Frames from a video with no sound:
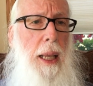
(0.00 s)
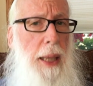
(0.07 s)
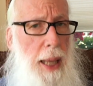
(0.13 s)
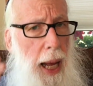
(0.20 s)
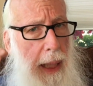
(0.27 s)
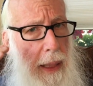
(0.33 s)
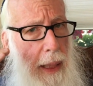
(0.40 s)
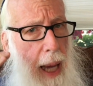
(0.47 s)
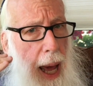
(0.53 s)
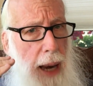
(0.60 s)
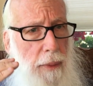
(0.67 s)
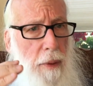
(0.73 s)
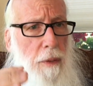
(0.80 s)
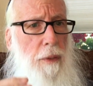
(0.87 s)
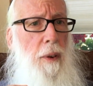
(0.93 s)
That's
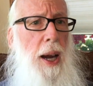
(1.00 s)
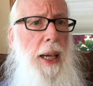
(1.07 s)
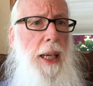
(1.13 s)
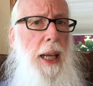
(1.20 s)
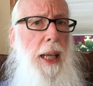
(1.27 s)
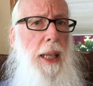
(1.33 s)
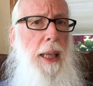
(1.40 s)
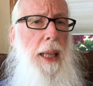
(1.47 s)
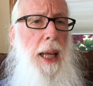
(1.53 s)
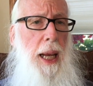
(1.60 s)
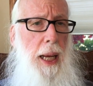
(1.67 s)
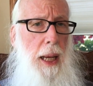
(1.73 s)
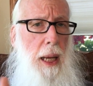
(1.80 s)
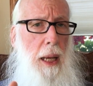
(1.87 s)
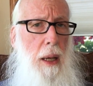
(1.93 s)
kind of a frightening
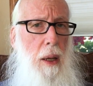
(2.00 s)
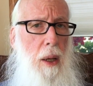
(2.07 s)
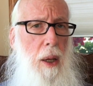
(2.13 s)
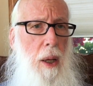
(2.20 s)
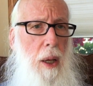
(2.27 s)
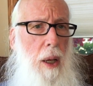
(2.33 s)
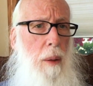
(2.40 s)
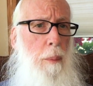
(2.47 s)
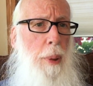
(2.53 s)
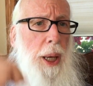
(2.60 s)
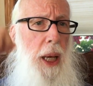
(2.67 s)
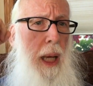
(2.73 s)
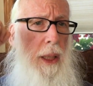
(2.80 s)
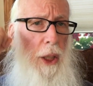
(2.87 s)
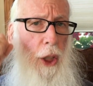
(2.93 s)
thing
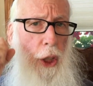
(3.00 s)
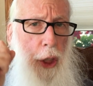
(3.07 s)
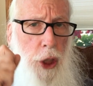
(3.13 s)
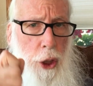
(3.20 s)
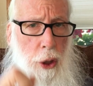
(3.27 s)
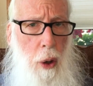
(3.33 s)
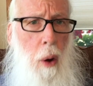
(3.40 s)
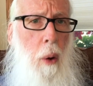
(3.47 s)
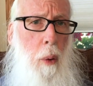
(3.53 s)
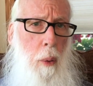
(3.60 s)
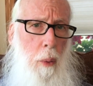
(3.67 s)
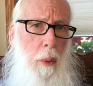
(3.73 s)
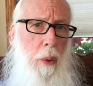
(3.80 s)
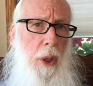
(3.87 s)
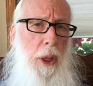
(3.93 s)
because it
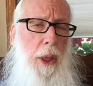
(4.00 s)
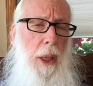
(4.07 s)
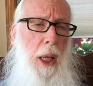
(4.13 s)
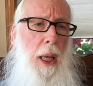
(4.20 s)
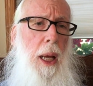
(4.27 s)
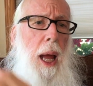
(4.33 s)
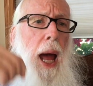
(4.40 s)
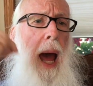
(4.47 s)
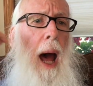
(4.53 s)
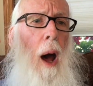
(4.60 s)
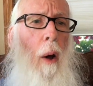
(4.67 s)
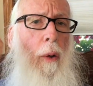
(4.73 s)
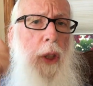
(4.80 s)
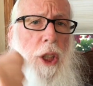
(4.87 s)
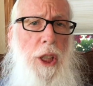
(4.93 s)
shows
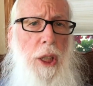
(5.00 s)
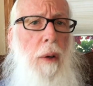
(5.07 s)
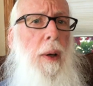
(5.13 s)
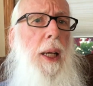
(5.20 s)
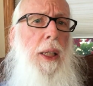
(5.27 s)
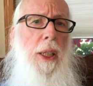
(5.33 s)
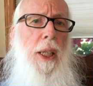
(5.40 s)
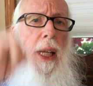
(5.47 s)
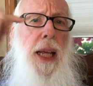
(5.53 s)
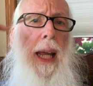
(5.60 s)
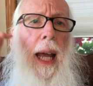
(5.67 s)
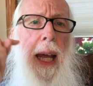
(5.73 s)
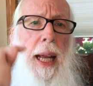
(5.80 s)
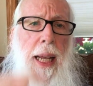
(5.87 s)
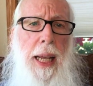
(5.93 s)
how
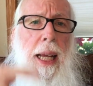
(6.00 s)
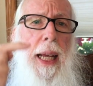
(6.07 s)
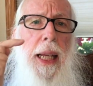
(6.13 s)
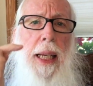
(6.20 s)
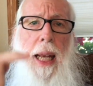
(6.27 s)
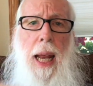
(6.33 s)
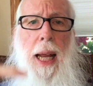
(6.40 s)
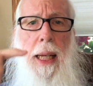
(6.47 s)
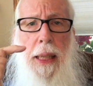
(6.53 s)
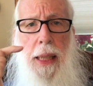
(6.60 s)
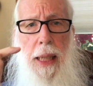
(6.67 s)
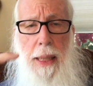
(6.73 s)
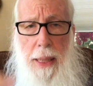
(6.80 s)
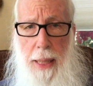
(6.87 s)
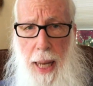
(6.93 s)
seriously he takes
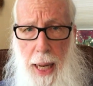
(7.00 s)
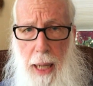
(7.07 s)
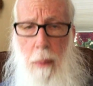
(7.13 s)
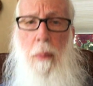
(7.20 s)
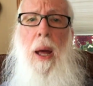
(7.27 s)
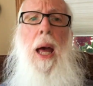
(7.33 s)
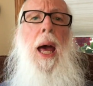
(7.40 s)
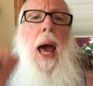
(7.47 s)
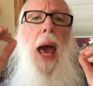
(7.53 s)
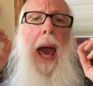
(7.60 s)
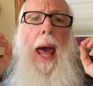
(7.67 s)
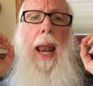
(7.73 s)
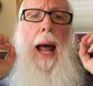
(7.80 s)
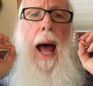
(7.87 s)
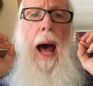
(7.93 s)
his name
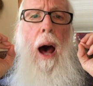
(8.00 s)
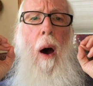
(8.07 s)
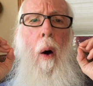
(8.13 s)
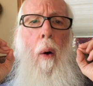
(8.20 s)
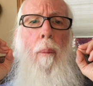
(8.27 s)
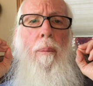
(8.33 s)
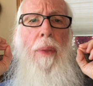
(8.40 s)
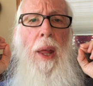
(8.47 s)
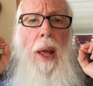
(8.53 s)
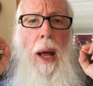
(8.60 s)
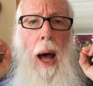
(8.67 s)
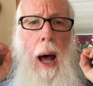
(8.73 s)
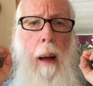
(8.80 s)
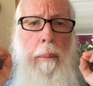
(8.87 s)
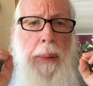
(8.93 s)
and how
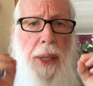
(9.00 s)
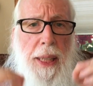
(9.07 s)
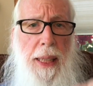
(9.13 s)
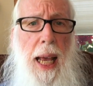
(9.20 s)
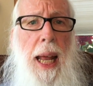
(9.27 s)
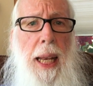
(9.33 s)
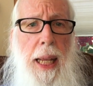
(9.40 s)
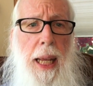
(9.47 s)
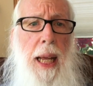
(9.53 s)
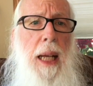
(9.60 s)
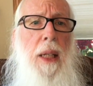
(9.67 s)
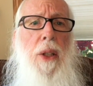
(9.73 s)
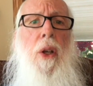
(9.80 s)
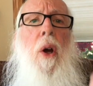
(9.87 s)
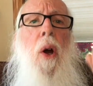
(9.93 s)
upset he
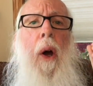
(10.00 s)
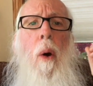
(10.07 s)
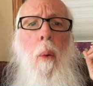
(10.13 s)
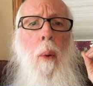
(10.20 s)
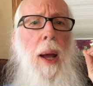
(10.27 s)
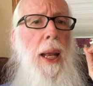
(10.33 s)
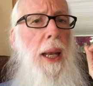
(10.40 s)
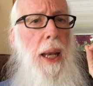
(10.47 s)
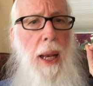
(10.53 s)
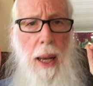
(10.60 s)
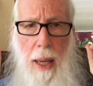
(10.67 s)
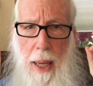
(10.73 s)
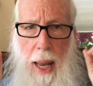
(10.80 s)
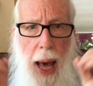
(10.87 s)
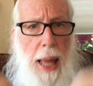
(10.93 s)
is when
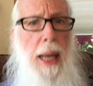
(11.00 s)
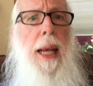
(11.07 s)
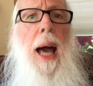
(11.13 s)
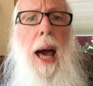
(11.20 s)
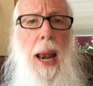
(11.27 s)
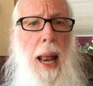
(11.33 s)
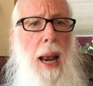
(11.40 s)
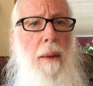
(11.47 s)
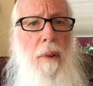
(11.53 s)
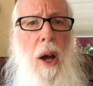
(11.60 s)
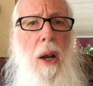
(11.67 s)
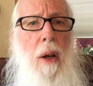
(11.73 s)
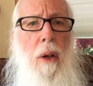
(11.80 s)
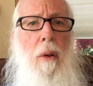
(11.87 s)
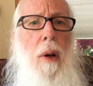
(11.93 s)
99 out of
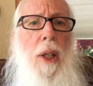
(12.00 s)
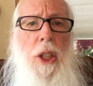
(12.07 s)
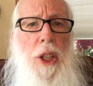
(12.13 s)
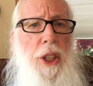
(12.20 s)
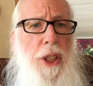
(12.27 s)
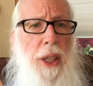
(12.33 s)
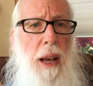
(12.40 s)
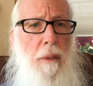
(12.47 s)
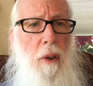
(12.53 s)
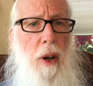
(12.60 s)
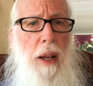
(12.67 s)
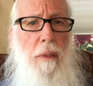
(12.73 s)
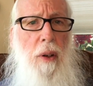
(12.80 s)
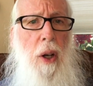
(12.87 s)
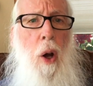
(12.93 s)
100 Christians never
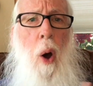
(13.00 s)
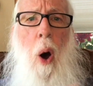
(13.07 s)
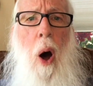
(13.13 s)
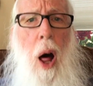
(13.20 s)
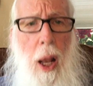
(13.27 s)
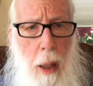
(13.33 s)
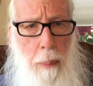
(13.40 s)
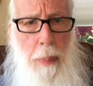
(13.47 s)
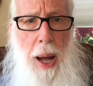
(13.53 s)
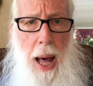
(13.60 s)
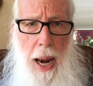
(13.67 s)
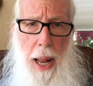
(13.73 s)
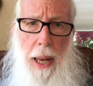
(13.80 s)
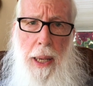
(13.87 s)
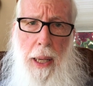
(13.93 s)
even call
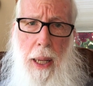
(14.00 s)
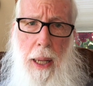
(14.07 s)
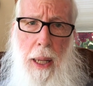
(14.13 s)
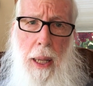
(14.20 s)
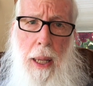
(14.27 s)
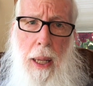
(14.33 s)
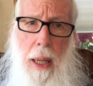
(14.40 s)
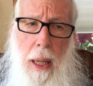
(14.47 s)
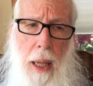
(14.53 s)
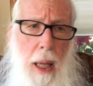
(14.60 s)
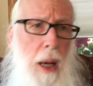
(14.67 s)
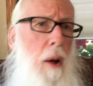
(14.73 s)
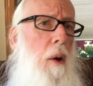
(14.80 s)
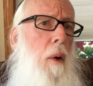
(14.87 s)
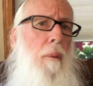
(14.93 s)
upon it.
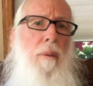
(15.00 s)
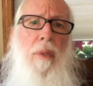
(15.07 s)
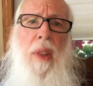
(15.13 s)
You know,